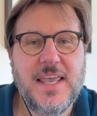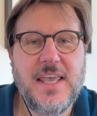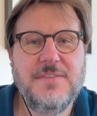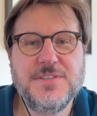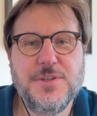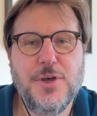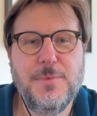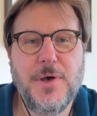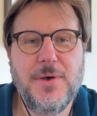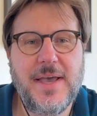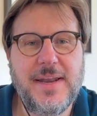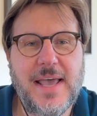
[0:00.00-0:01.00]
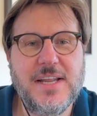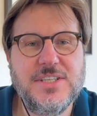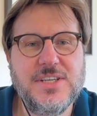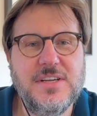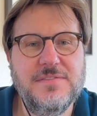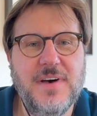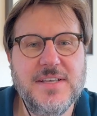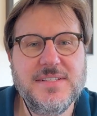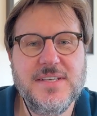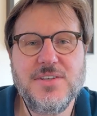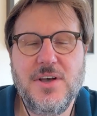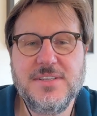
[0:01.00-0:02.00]
Eve's thermo and energy
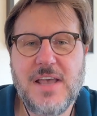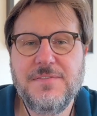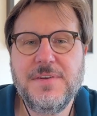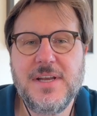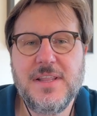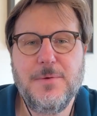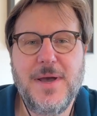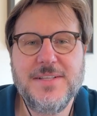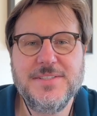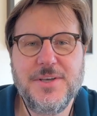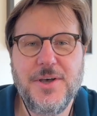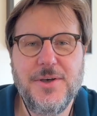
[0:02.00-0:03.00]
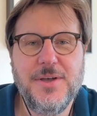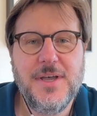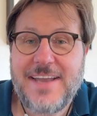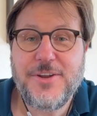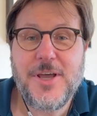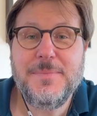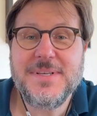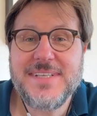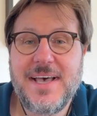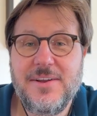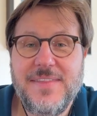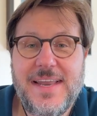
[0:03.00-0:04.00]
devices are definitely the way to go. And don't miss
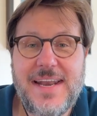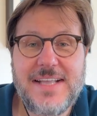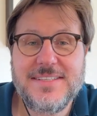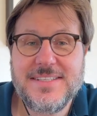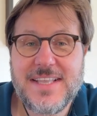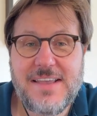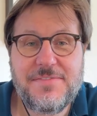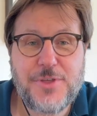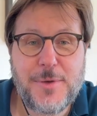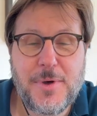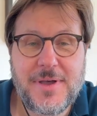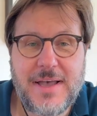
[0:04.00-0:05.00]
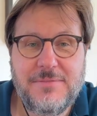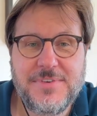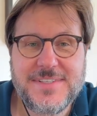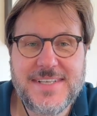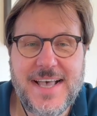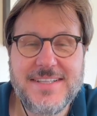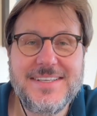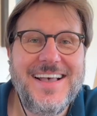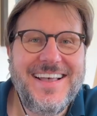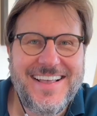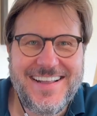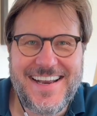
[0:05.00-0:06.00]
out on their latest Eve Thermo Comfort Set,
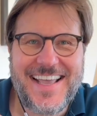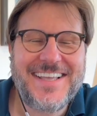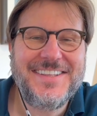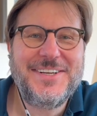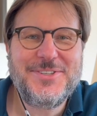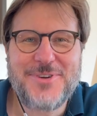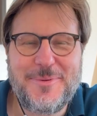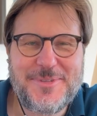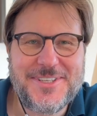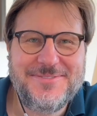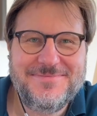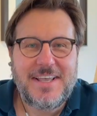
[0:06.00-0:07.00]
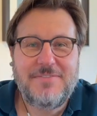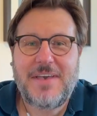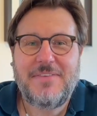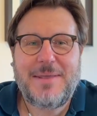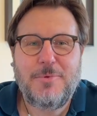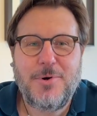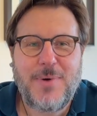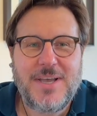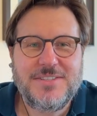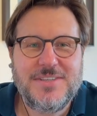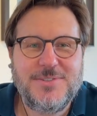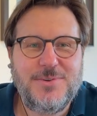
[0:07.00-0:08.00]
link in the description. If you have any more
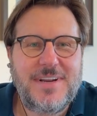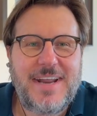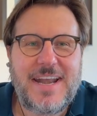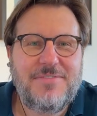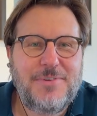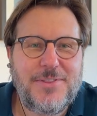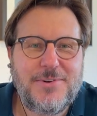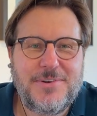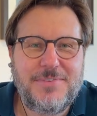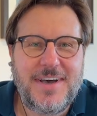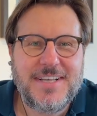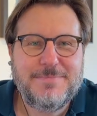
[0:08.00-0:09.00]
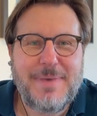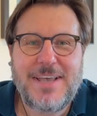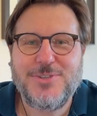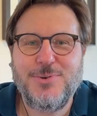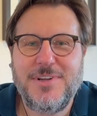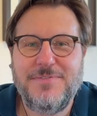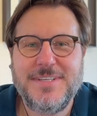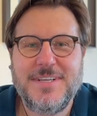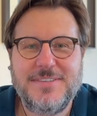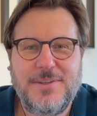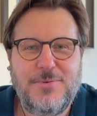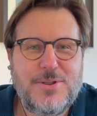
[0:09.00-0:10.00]
questions or need any further advice, make sure to
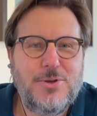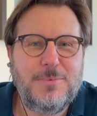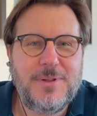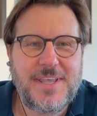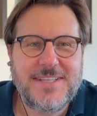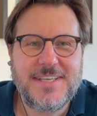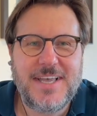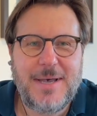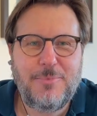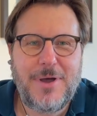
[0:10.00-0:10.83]
visit the Renewable Heating Hub